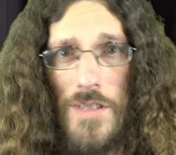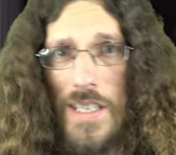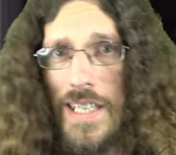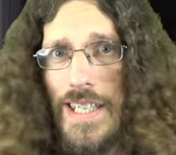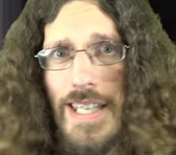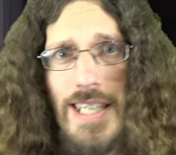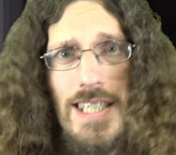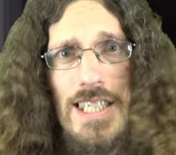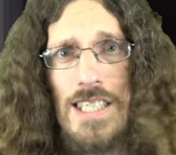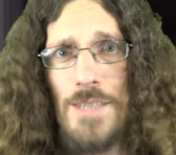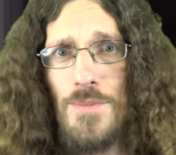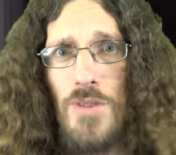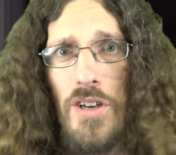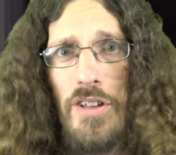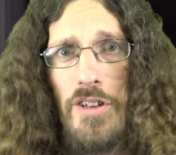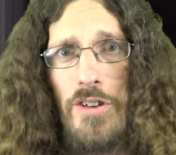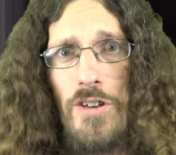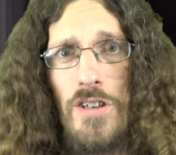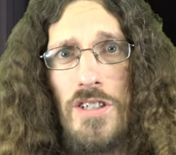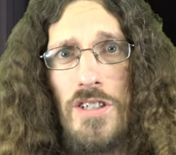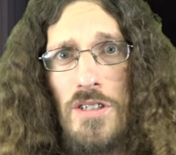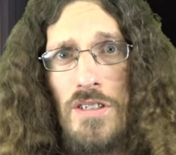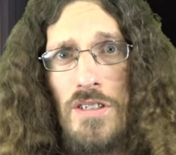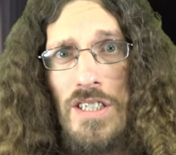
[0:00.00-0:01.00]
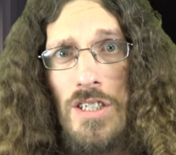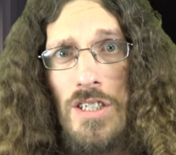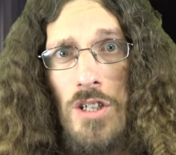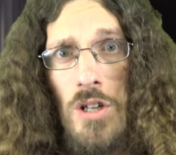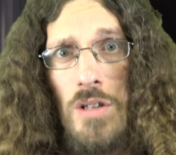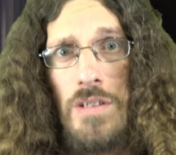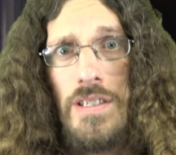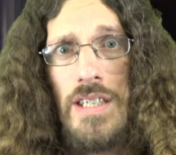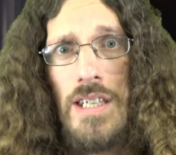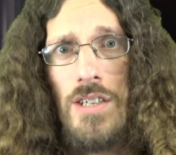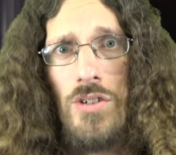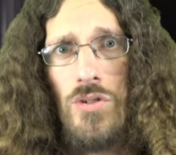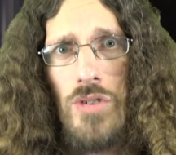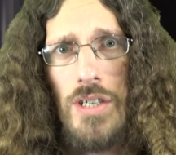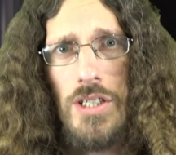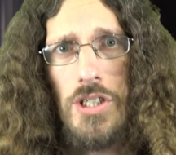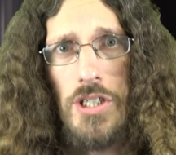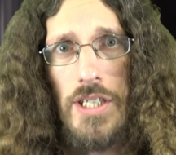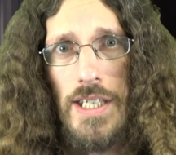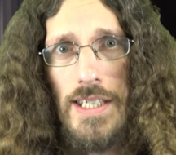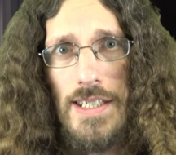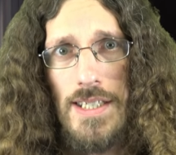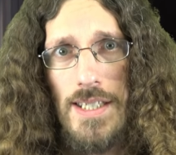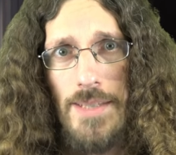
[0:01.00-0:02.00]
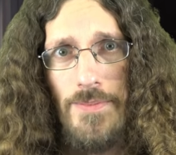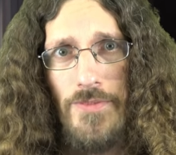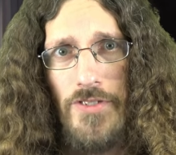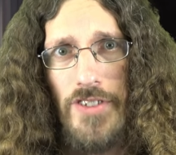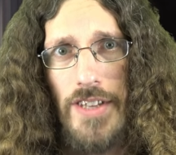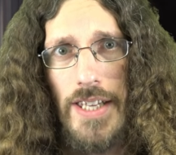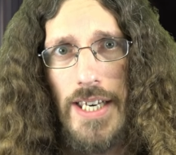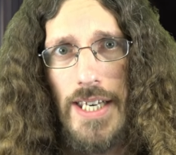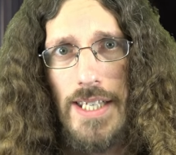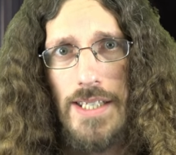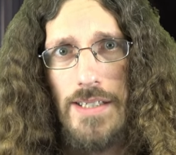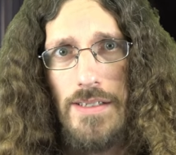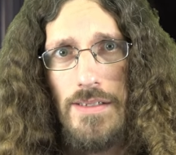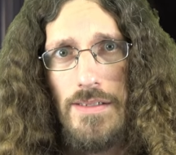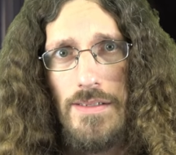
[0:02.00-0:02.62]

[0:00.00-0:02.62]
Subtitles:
I guess his brother also still holds a grudge against him for that.